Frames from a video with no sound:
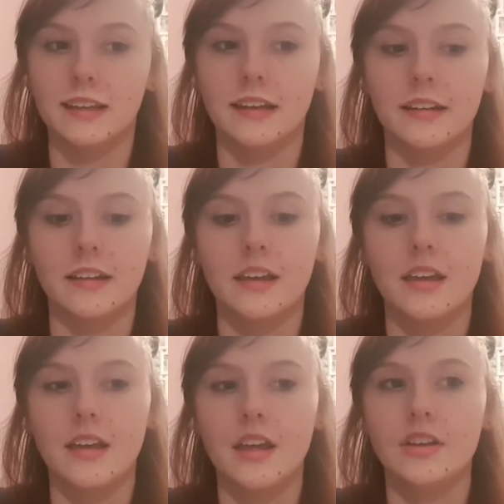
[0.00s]
And
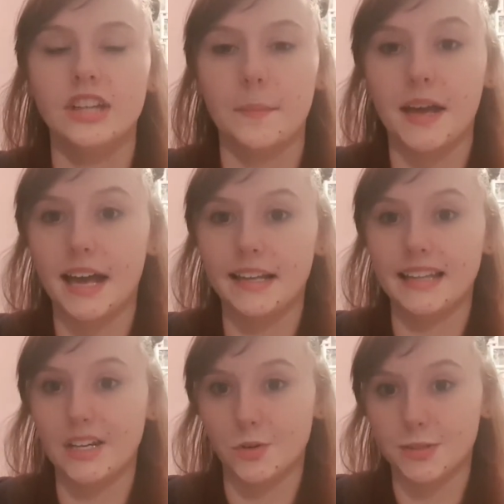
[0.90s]
Gemma has
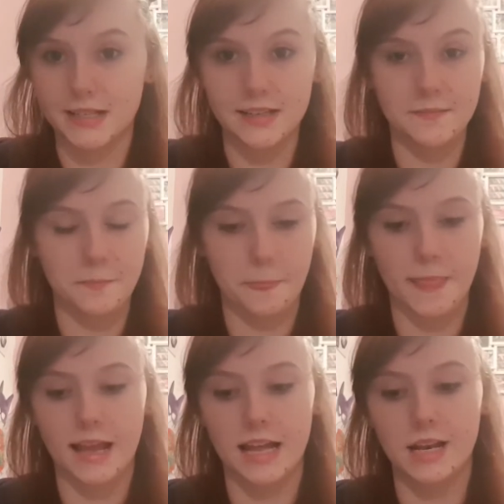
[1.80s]
a daughter
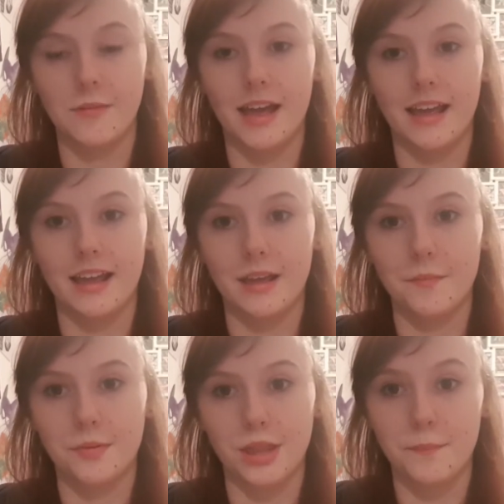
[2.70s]
and my
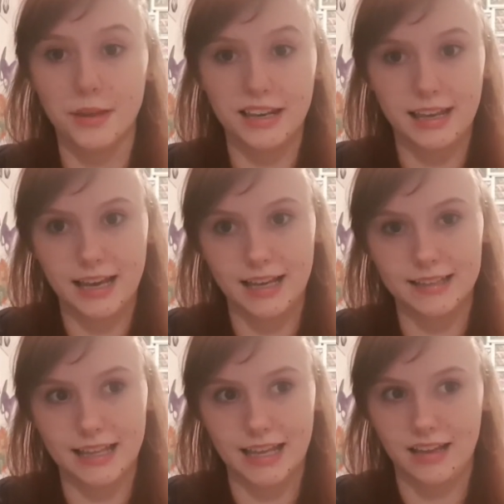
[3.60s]
brother Billy
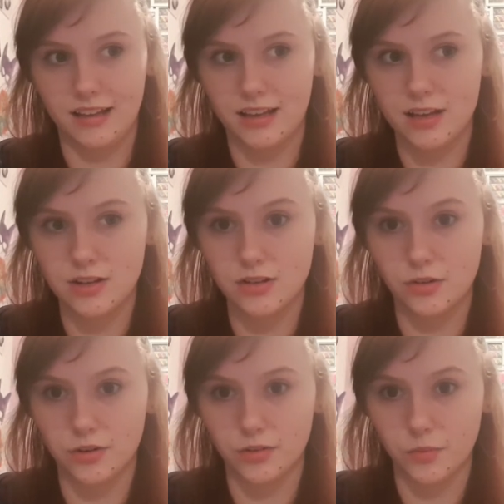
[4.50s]
has a
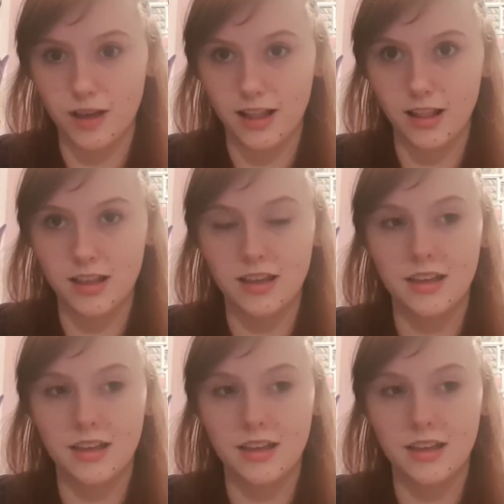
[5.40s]
daughter as well,